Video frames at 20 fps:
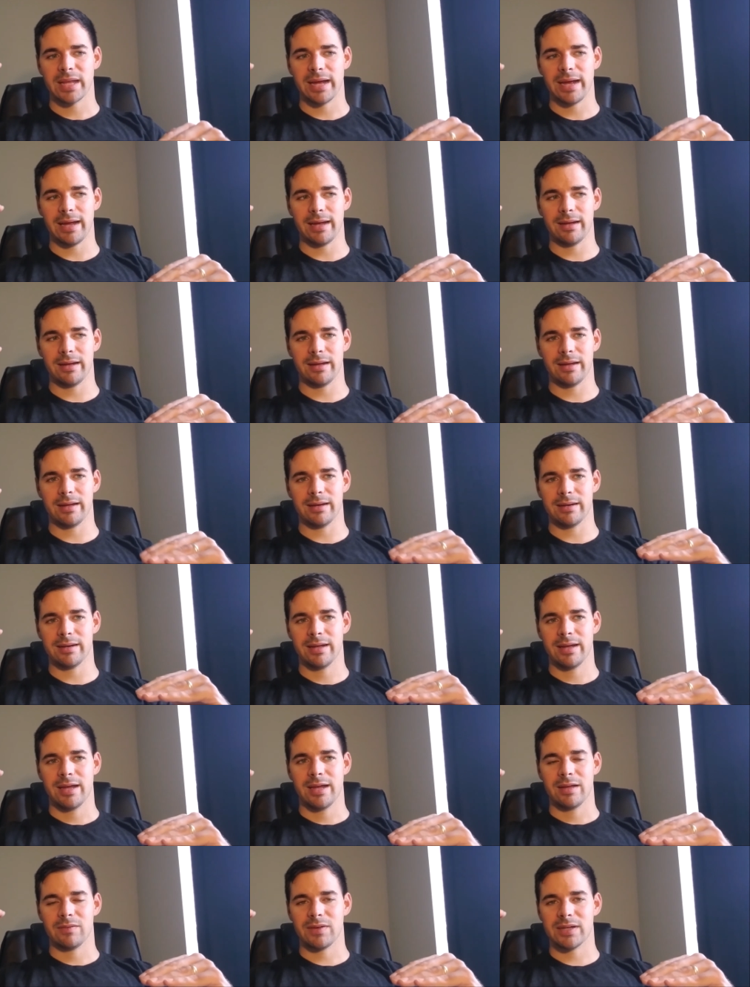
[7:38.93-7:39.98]
and
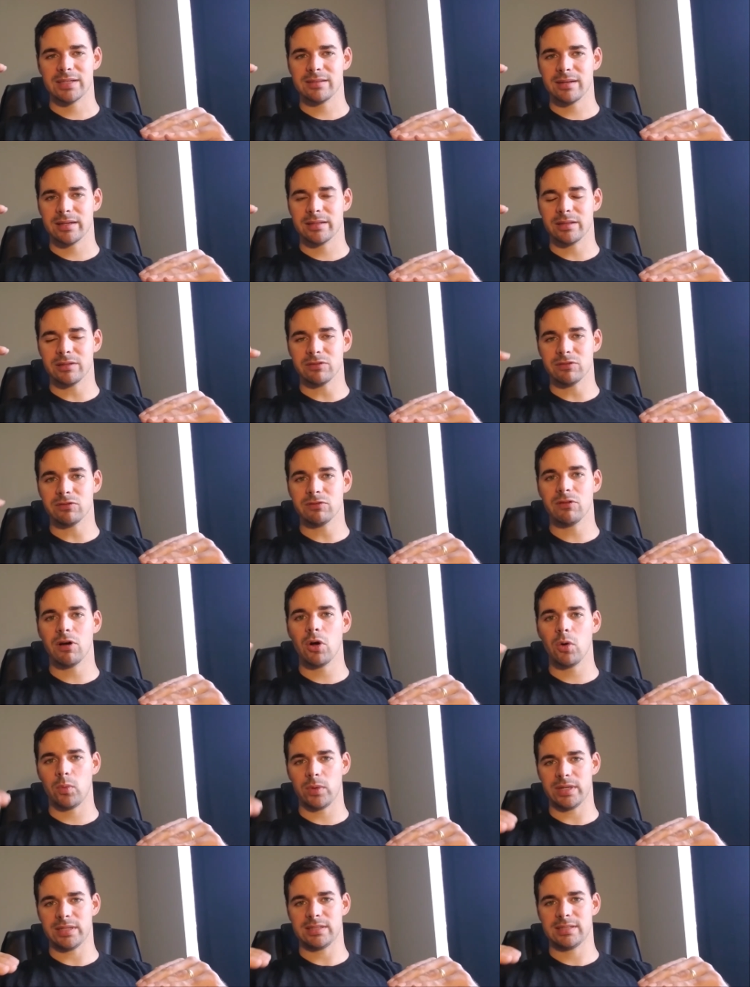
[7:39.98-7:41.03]
that's like the
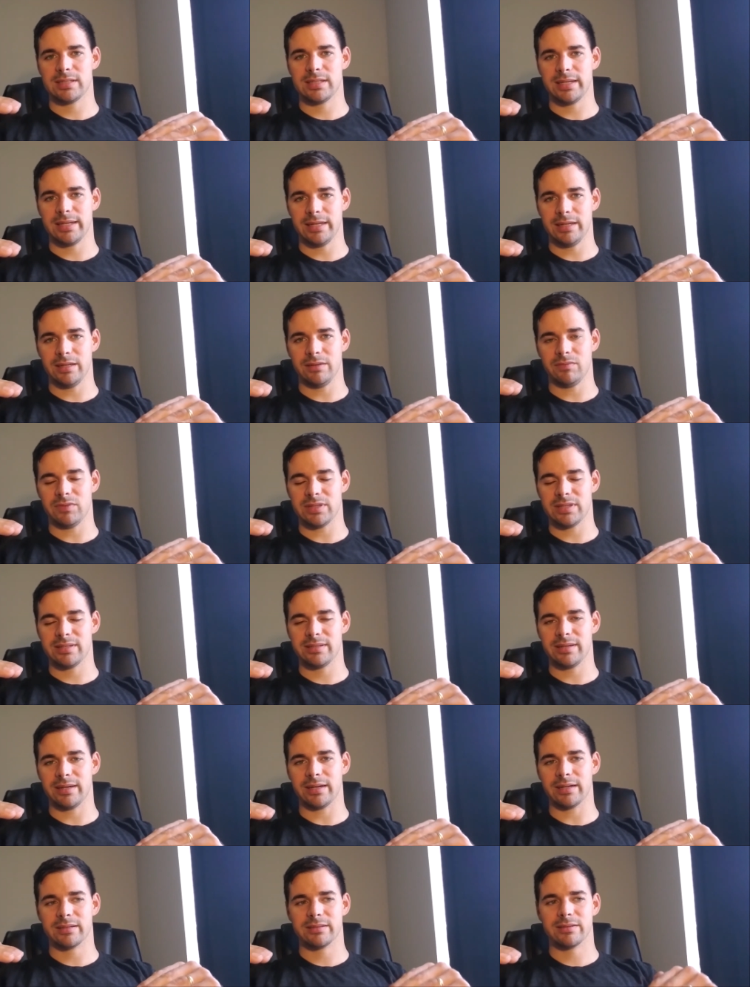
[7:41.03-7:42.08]
lowest end of the stick.